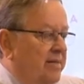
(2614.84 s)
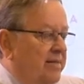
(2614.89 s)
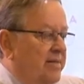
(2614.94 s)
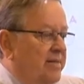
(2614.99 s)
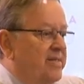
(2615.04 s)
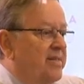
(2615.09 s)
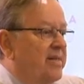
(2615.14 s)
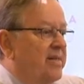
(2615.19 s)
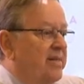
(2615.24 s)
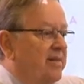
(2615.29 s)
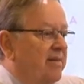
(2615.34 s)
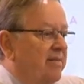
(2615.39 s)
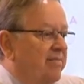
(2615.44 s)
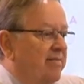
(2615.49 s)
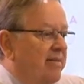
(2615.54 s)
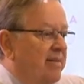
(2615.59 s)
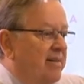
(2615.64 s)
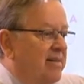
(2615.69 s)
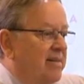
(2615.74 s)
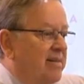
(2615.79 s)

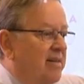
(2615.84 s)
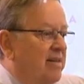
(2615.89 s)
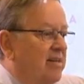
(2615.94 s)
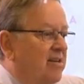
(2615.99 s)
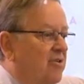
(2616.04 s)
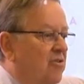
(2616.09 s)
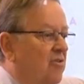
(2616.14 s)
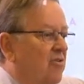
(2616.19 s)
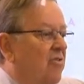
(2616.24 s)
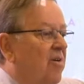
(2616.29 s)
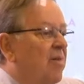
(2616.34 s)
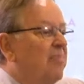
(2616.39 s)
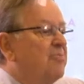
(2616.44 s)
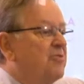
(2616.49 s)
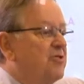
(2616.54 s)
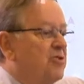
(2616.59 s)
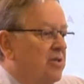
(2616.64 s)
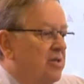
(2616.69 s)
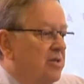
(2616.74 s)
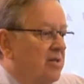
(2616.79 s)
disintegrate in
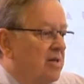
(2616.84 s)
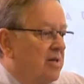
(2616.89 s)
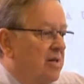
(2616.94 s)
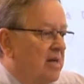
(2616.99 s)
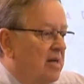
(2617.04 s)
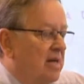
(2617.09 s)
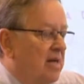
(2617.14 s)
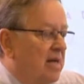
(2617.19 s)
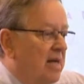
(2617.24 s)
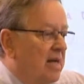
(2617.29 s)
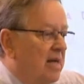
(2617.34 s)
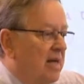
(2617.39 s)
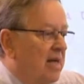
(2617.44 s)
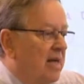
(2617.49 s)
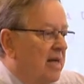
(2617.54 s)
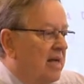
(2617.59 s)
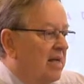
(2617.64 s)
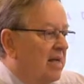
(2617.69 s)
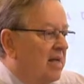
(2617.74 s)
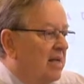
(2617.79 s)
corruption
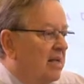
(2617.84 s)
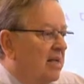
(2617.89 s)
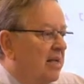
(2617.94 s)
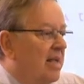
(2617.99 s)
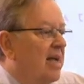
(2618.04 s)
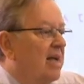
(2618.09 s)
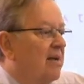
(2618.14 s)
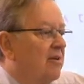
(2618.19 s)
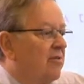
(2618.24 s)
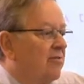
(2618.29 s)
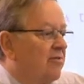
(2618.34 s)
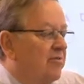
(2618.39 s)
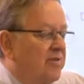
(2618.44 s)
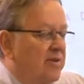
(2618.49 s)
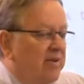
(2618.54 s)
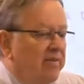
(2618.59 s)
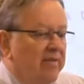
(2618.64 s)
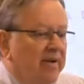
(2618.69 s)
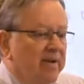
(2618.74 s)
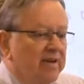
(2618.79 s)
and lack of
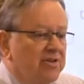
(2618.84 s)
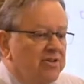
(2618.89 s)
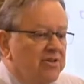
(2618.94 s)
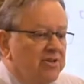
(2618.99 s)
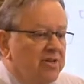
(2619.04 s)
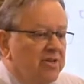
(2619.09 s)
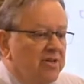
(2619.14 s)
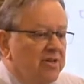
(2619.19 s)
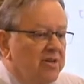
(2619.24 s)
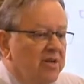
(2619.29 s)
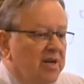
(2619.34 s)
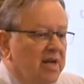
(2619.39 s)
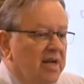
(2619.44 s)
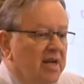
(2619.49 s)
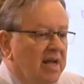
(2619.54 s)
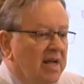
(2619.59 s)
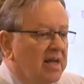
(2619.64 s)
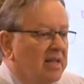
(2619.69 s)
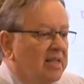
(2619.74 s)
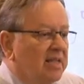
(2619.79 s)
direction
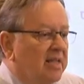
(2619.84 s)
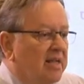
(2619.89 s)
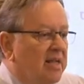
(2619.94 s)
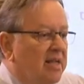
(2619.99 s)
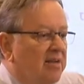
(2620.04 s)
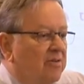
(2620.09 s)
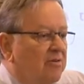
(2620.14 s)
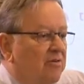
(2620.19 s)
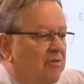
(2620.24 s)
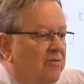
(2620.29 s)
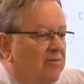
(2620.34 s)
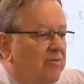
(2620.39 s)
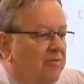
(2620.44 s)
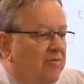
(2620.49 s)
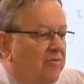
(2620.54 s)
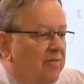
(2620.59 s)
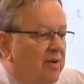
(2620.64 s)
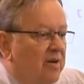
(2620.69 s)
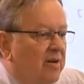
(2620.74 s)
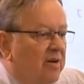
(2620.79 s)
and lack
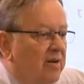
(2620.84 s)
of